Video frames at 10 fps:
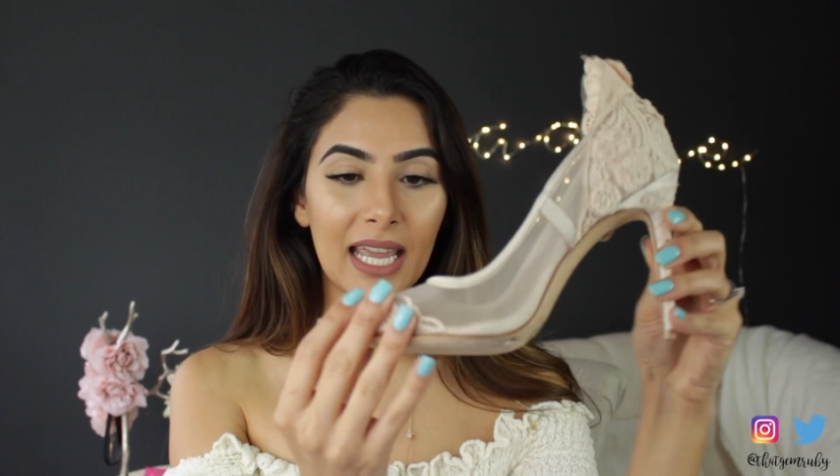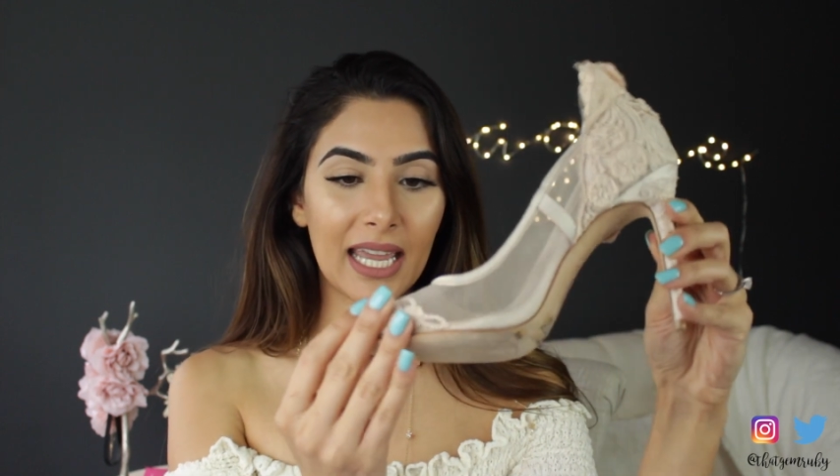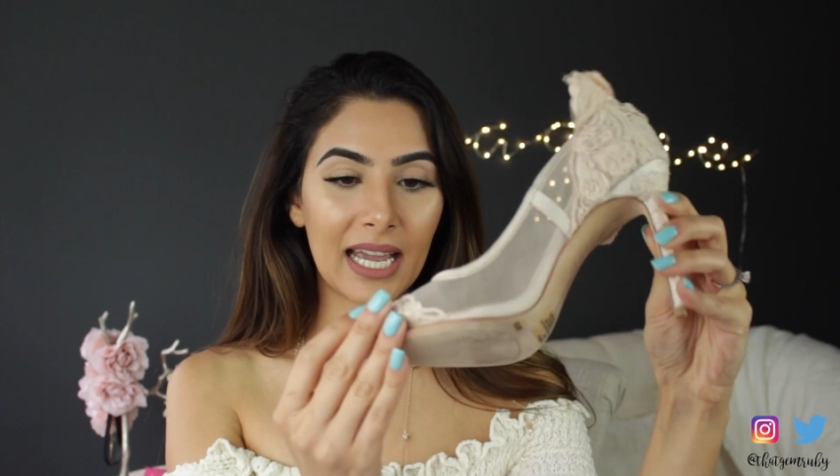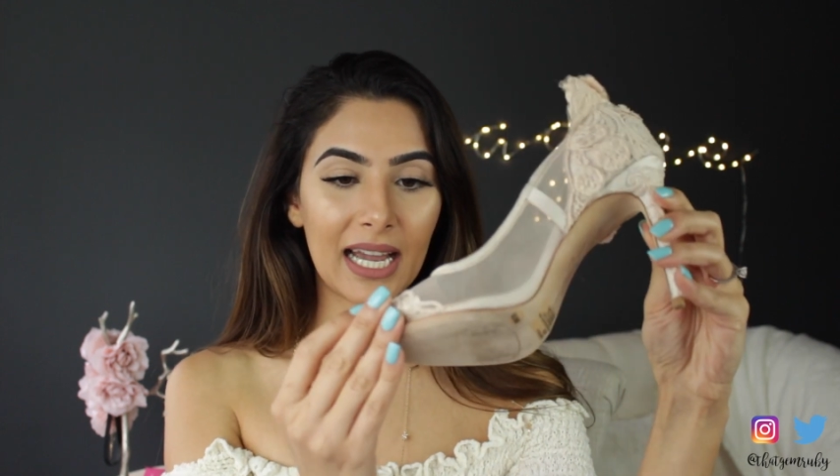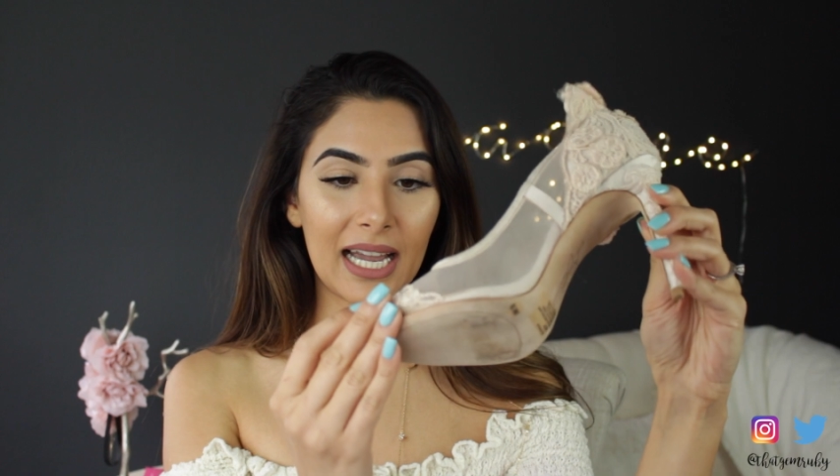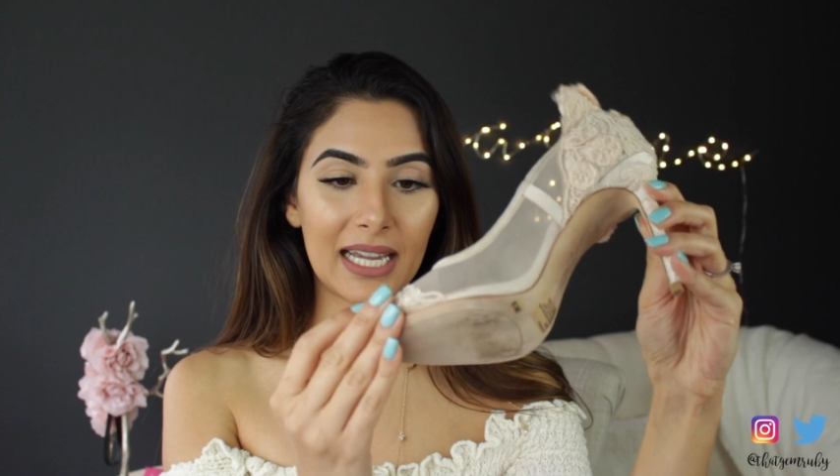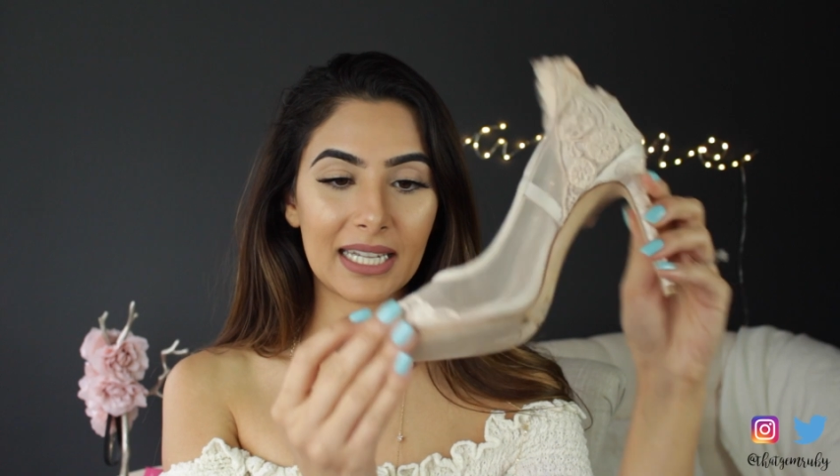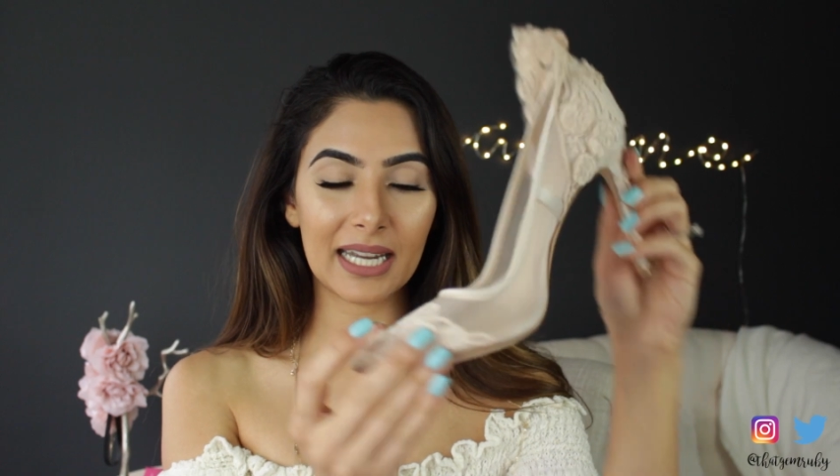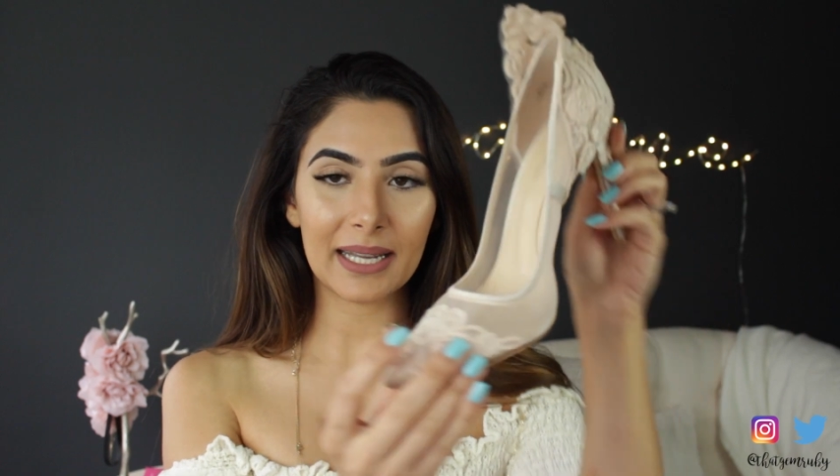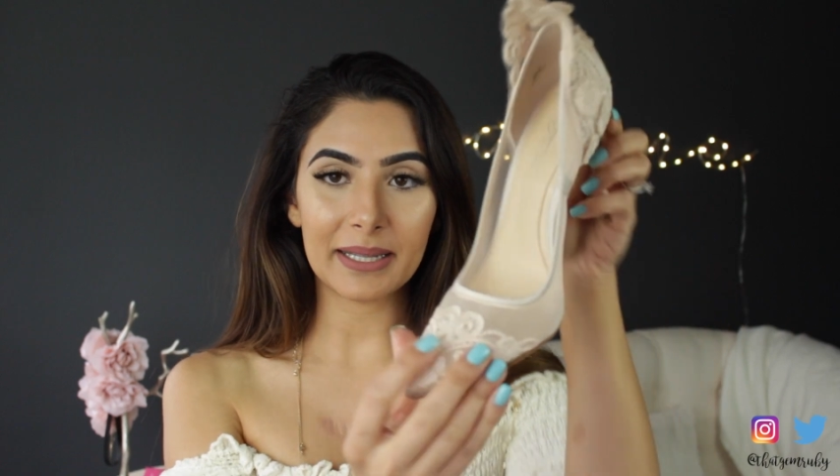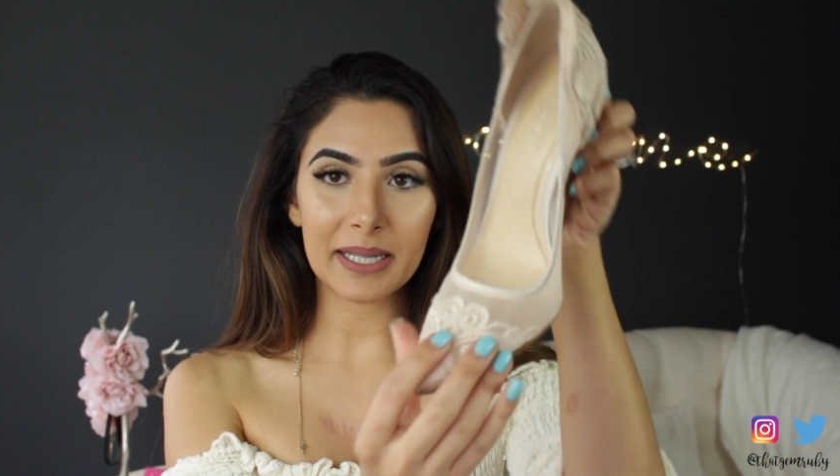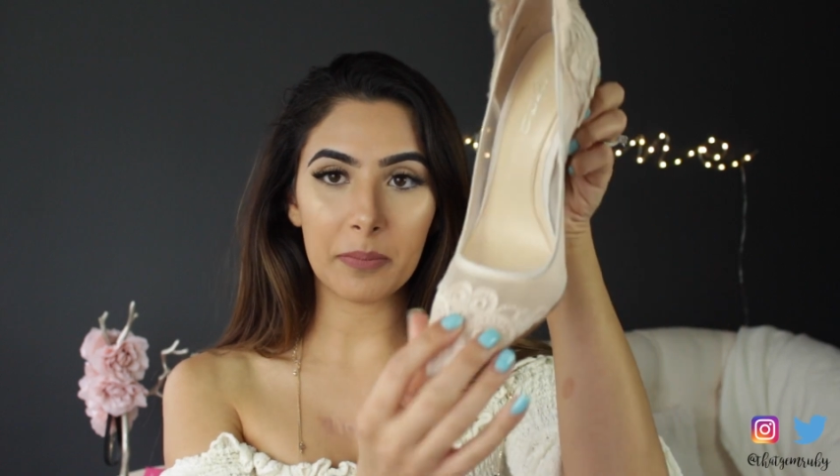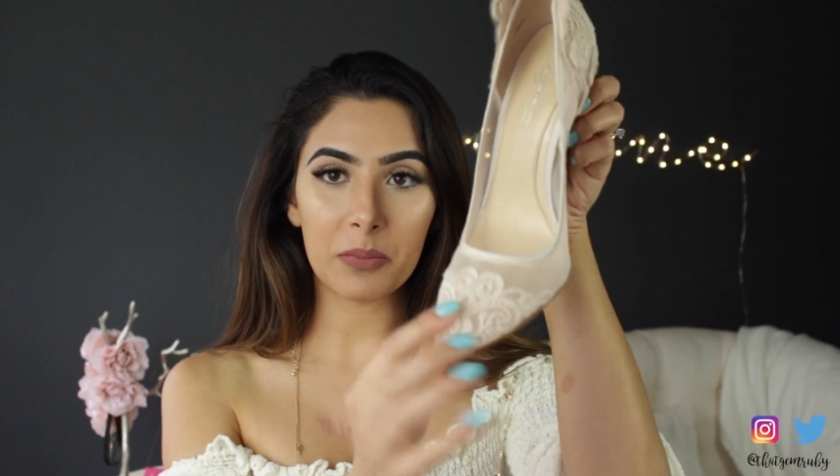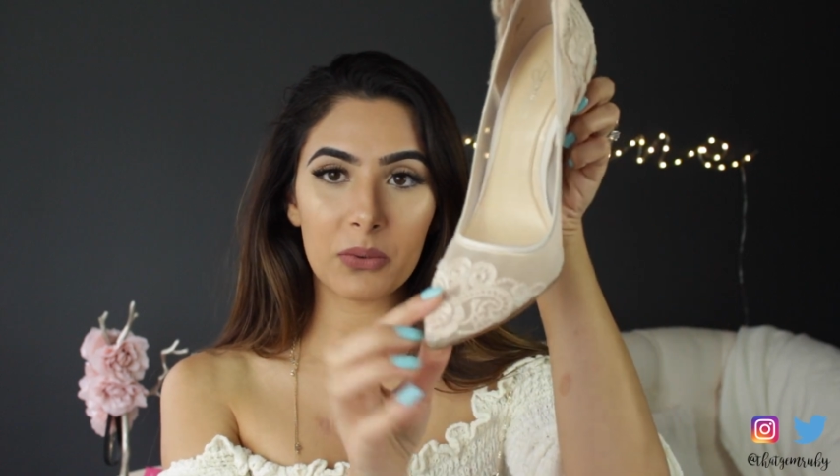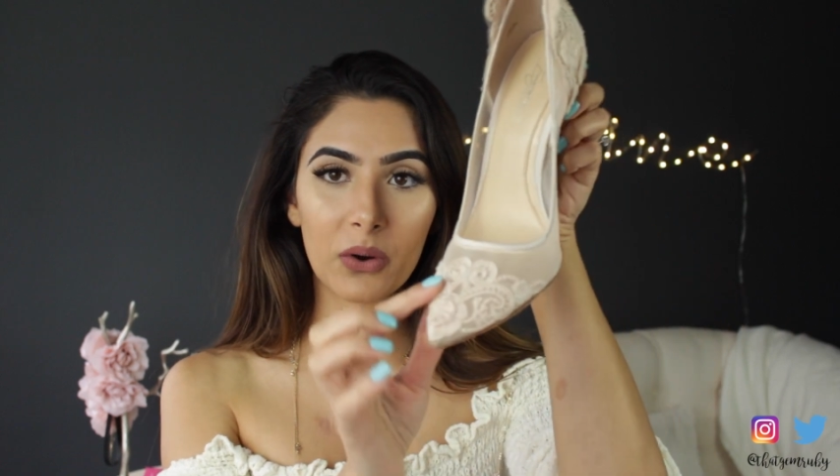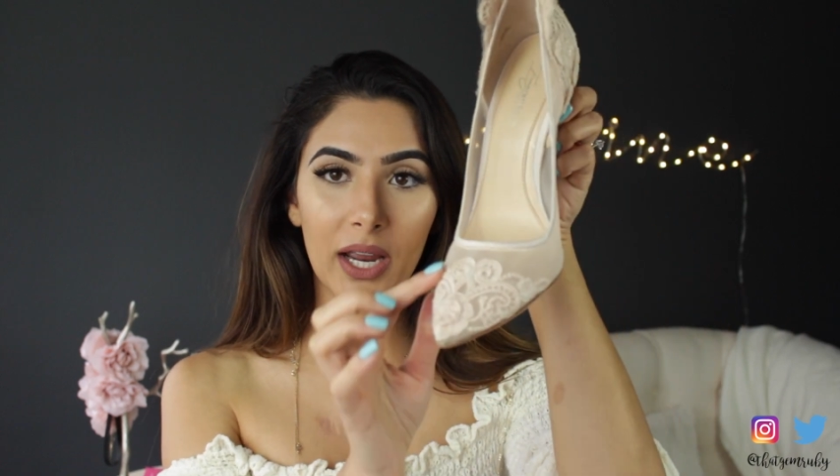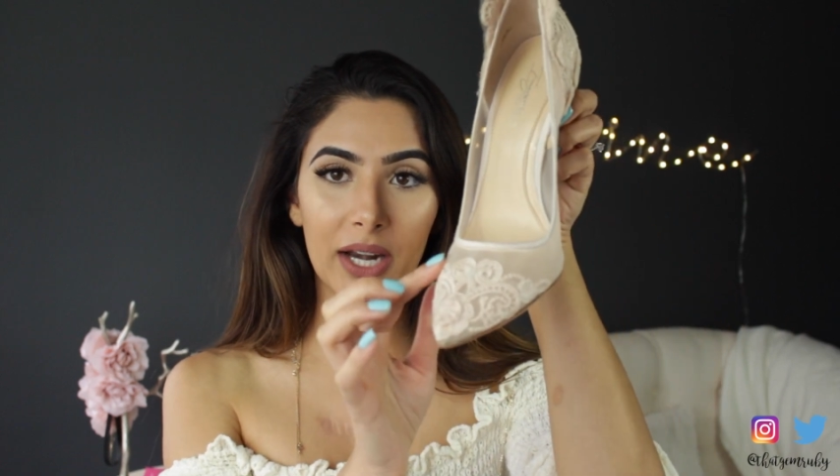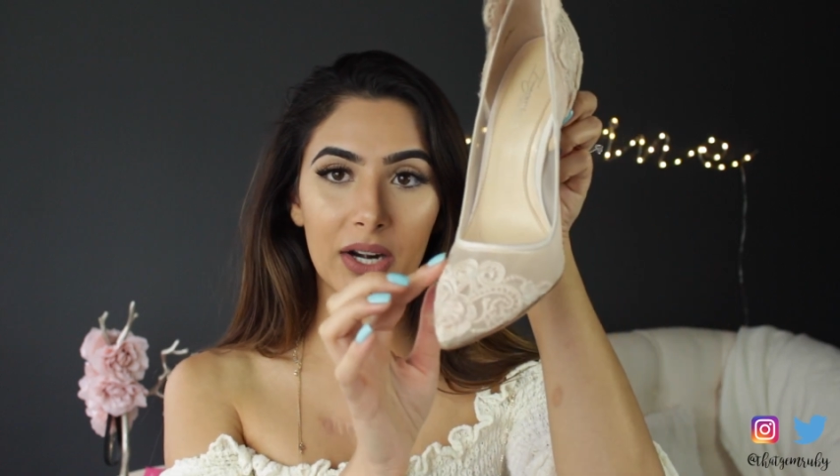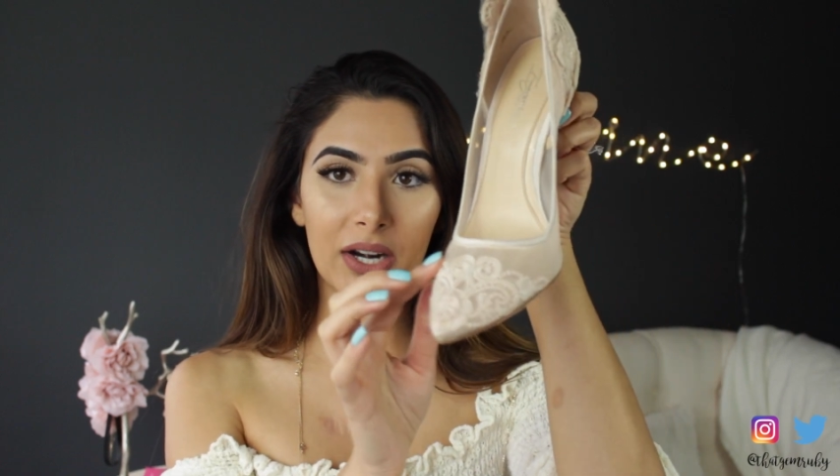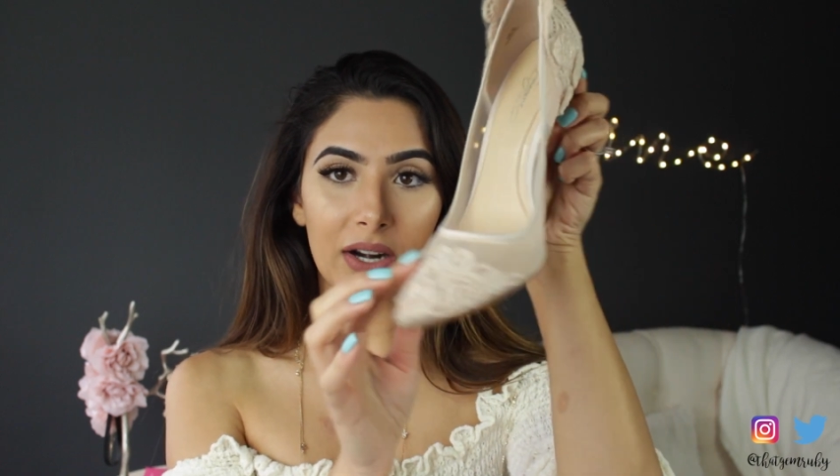and it's
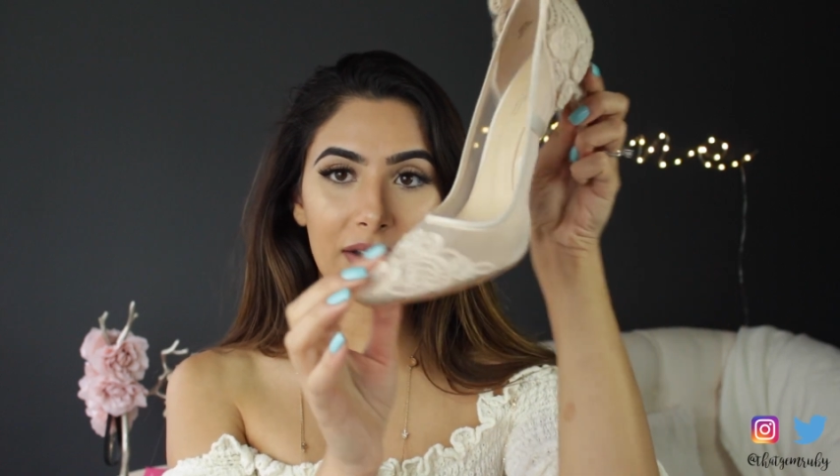embroidered